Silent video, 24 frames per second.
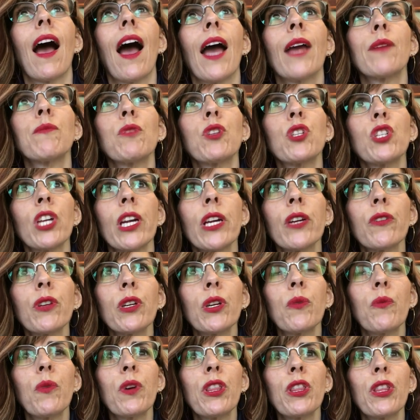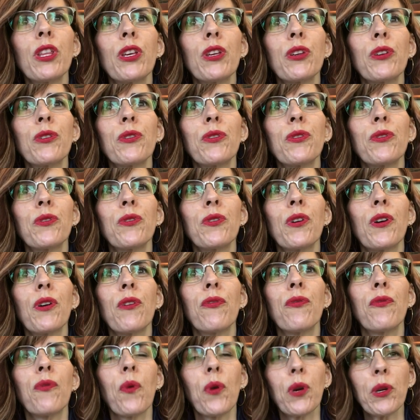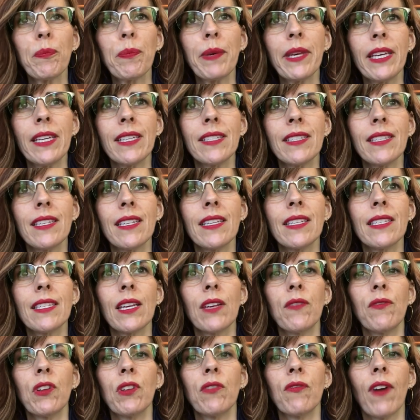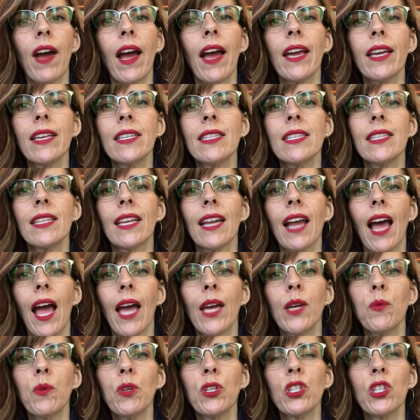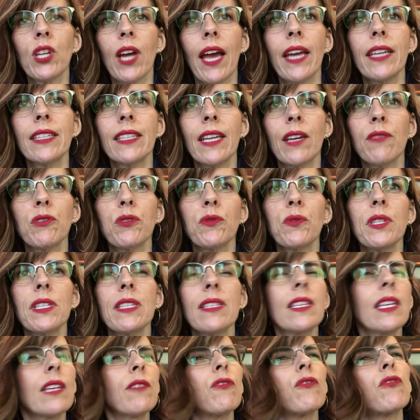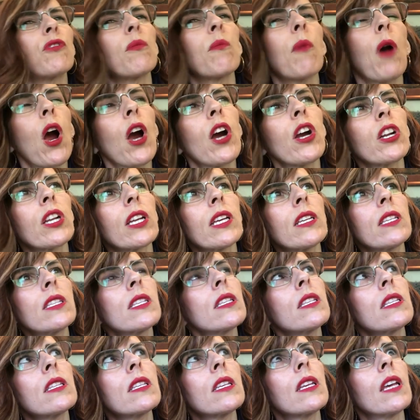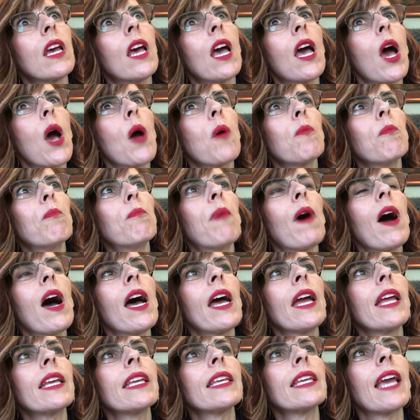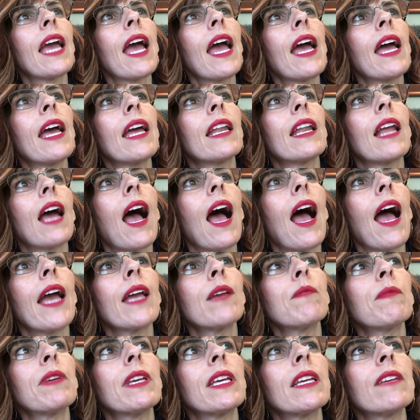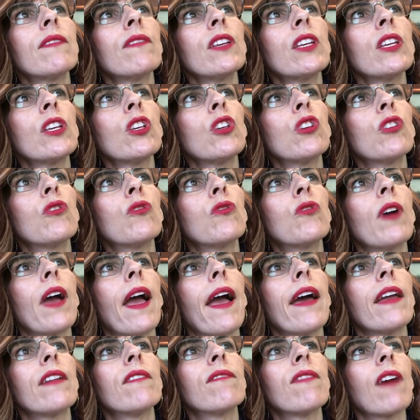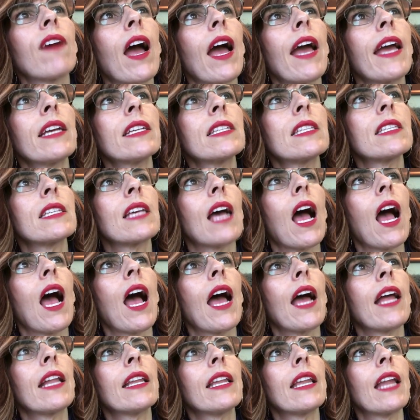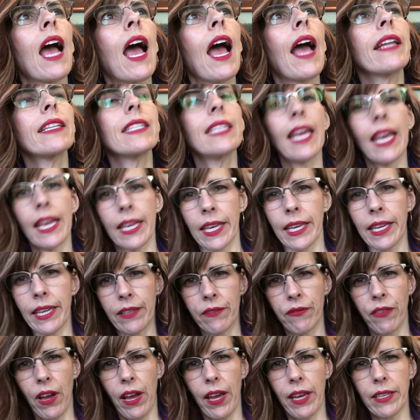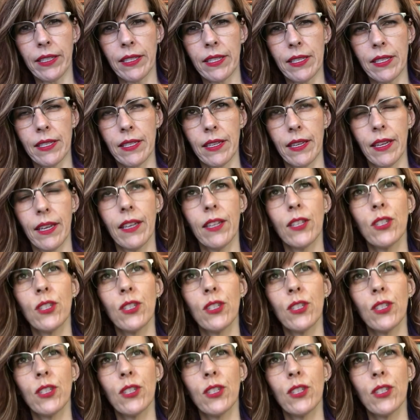I'm sharing with you four pieces of advice that I wished I'd never received from artists, but yet I'm giving you advice on not taking advice.